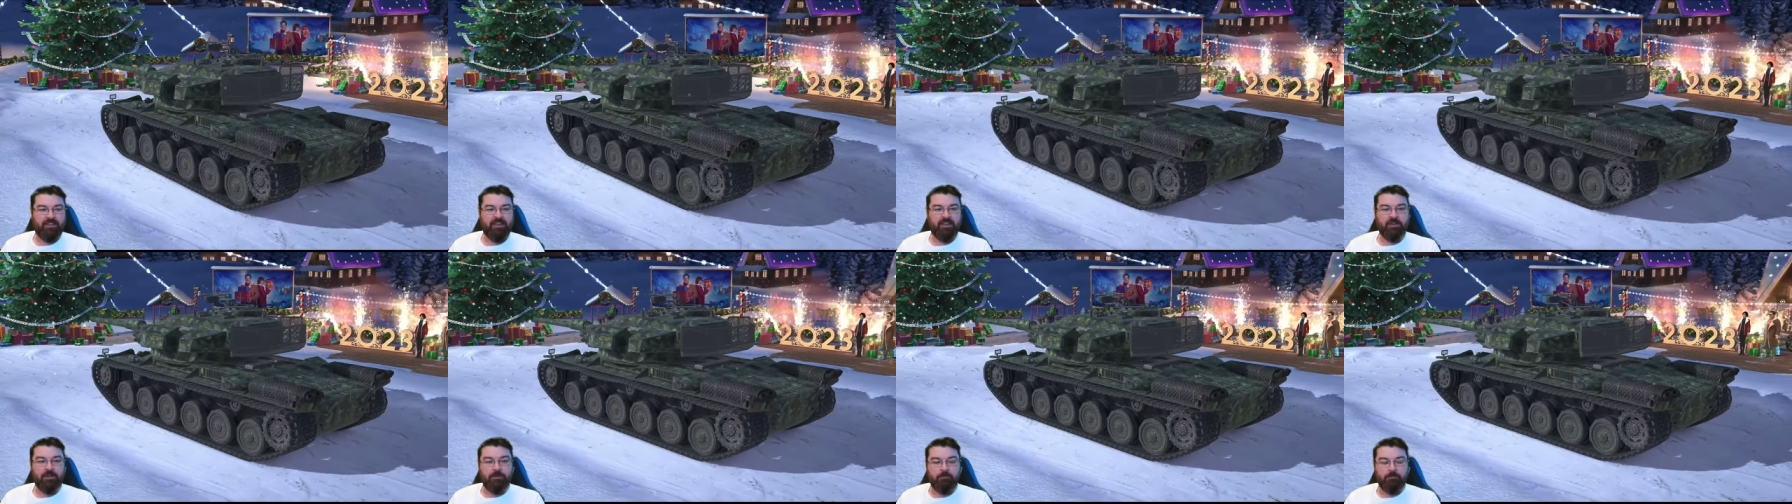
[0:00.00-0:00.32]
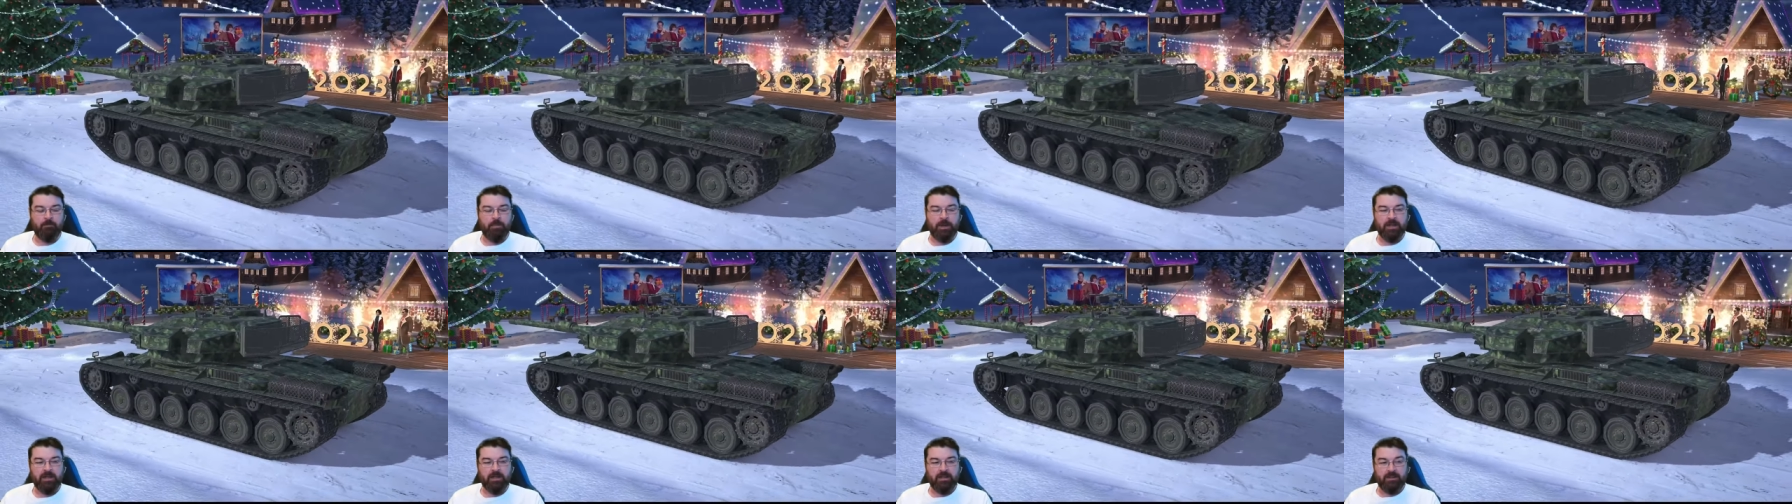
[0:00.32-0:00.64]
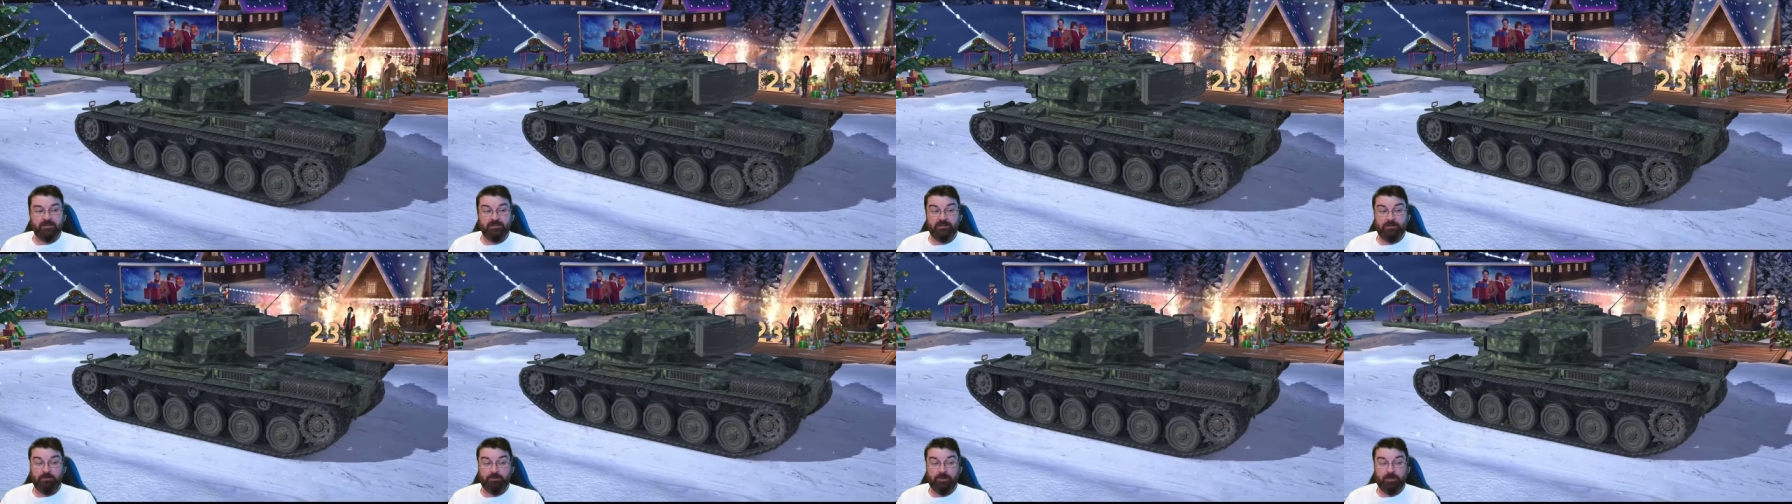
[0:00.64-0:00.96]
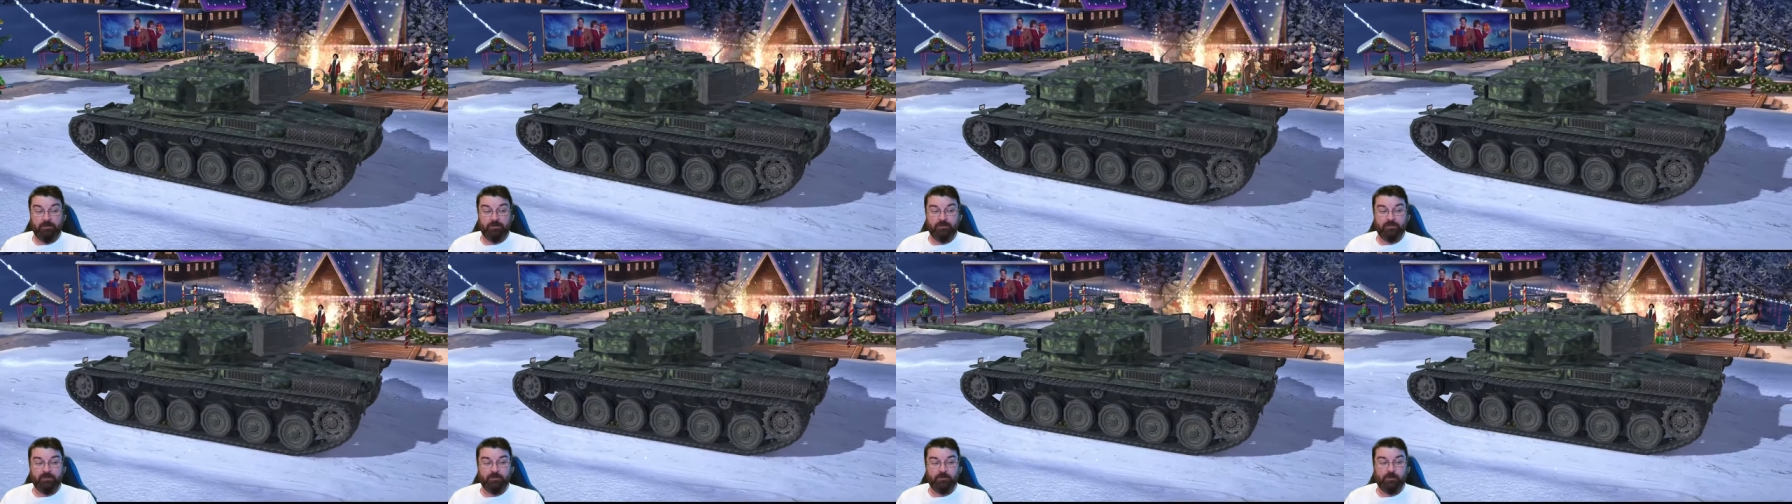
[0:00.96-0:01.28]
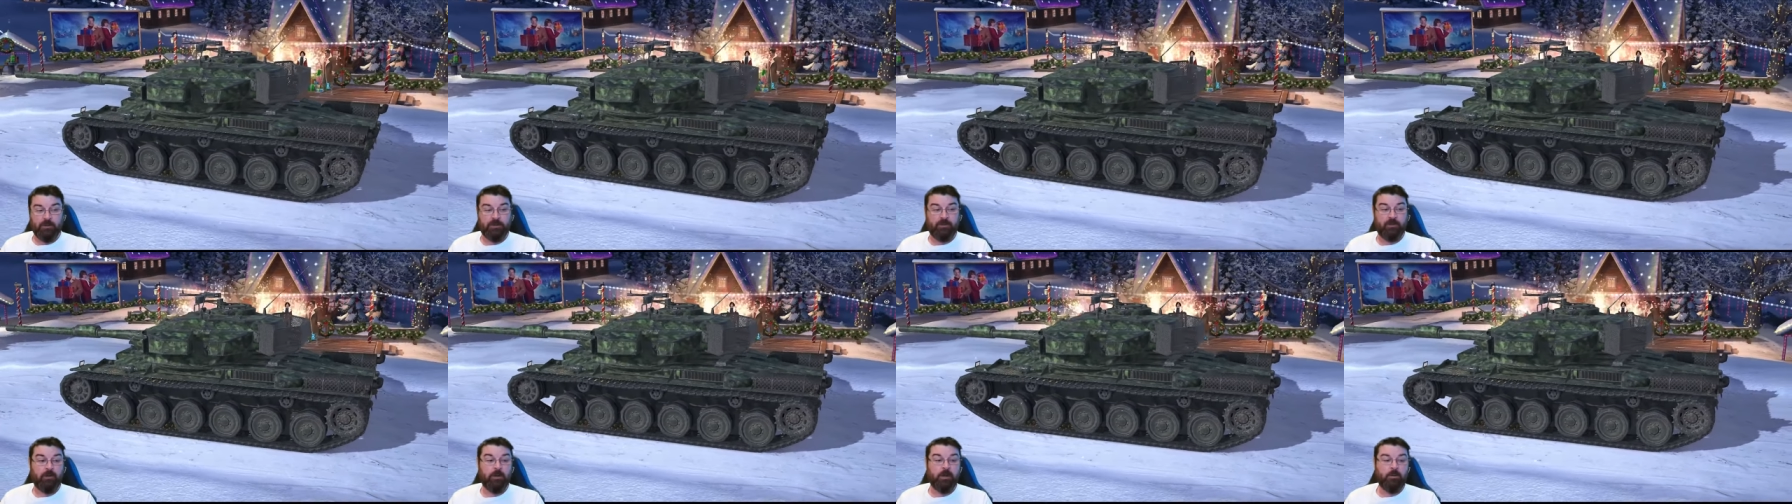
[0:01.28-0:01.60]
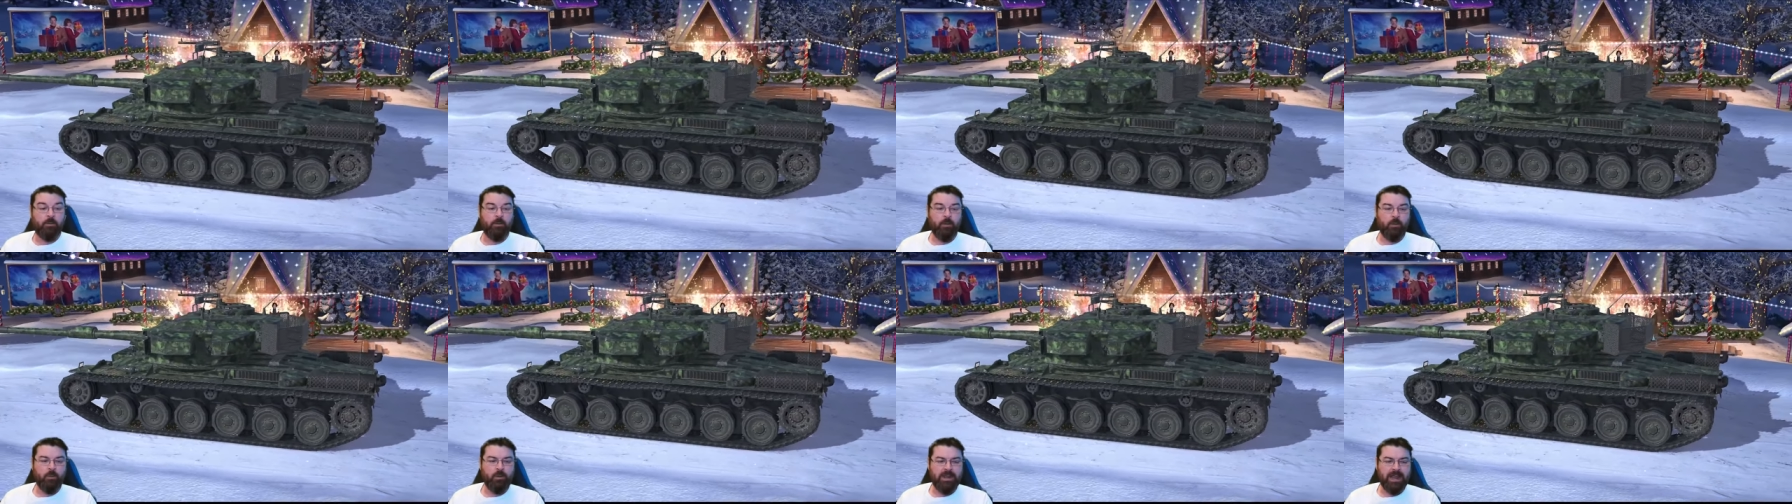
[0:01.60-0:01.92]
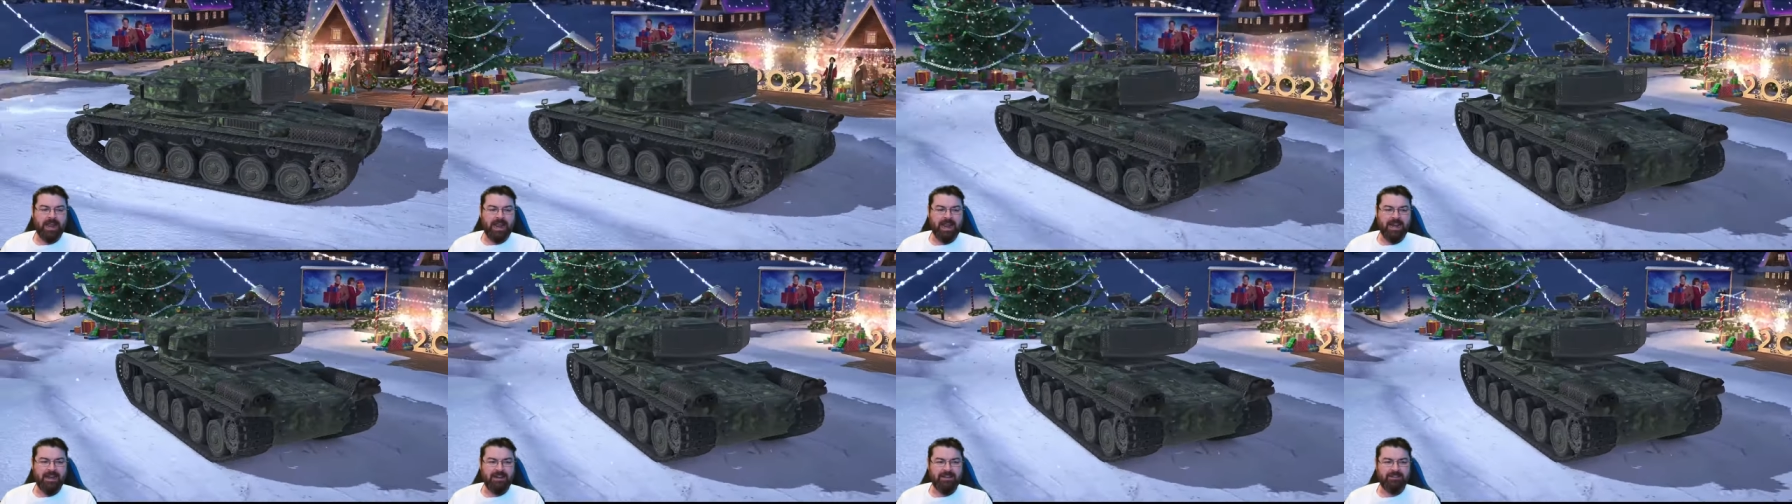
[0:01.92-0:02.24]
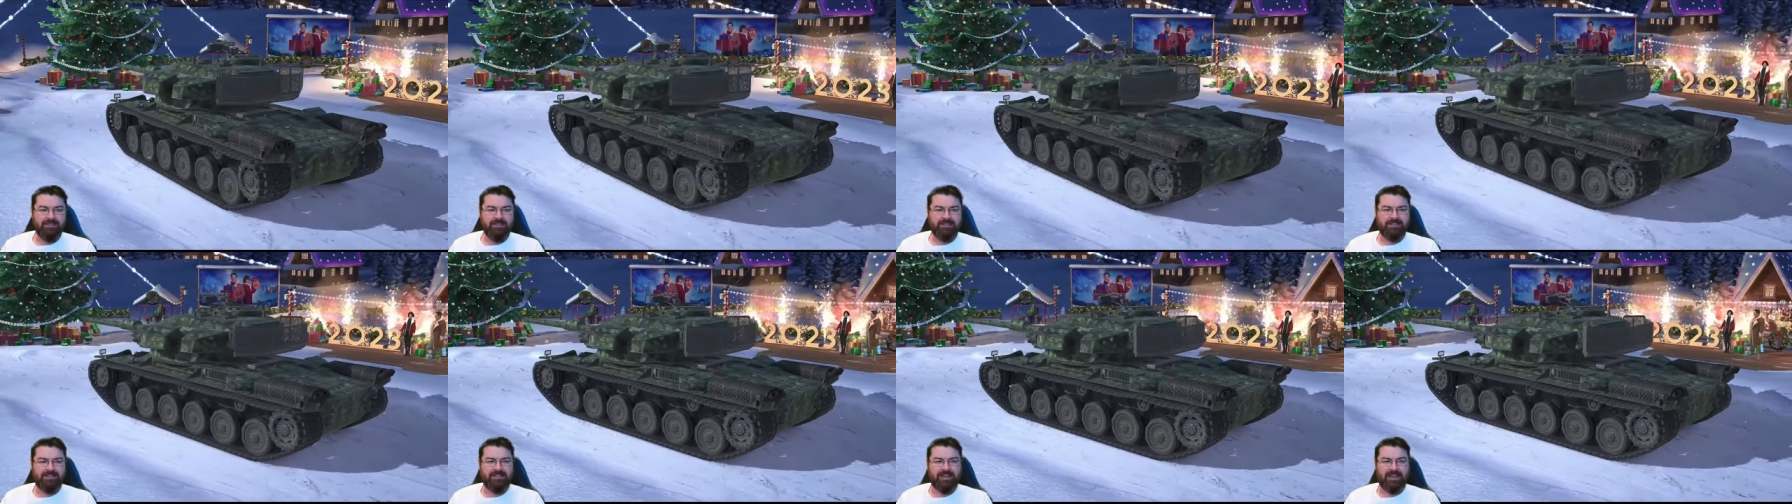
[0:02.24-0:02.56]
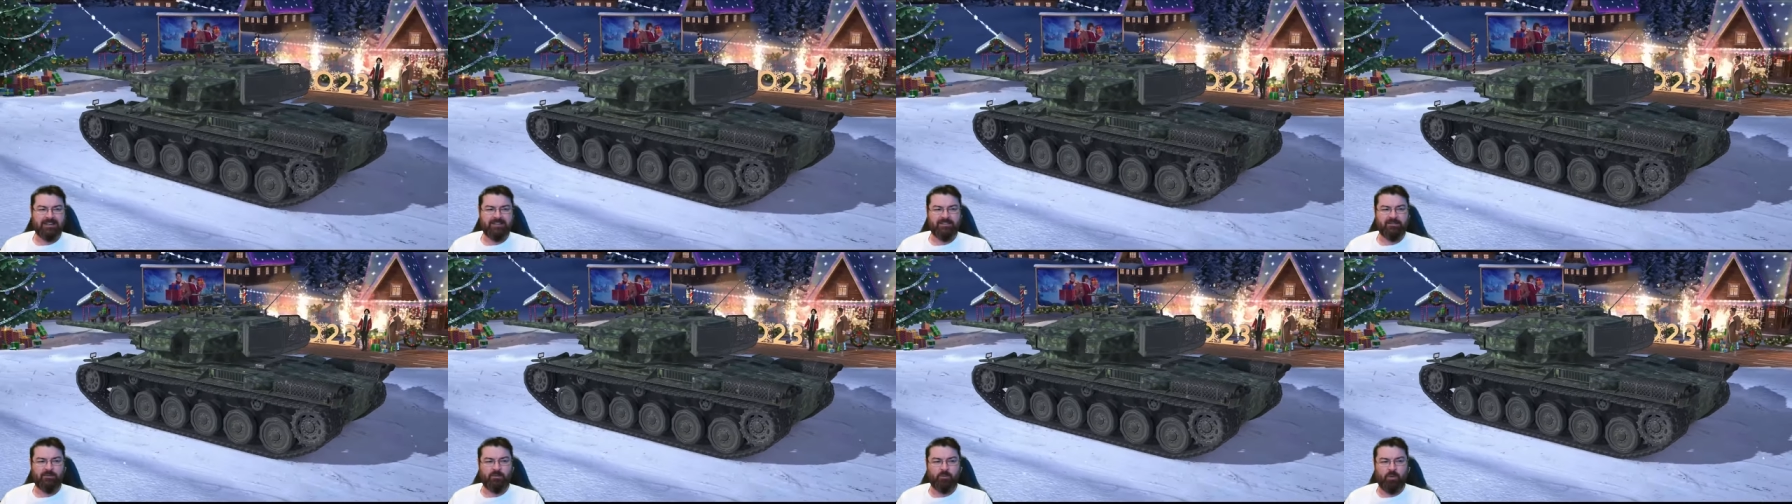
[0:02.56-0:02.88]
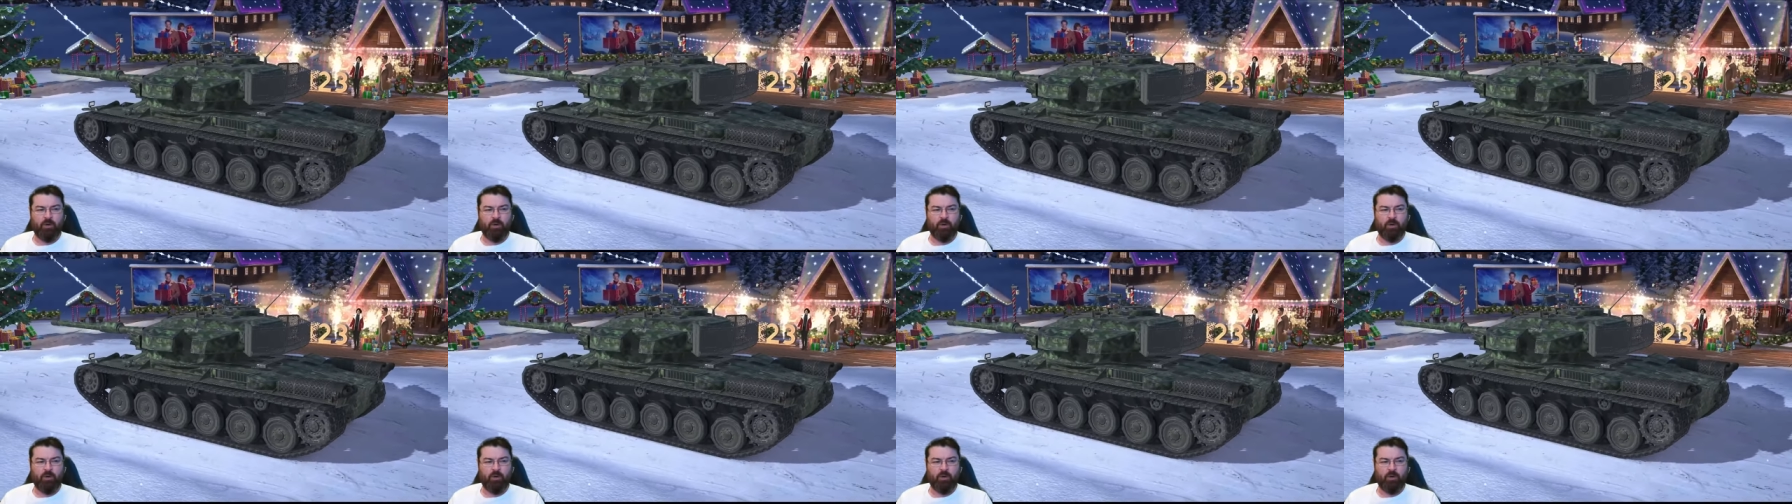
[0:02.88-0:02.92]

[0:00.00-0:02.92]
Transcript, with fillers: um, to be honest with you. And we'll get into the stats of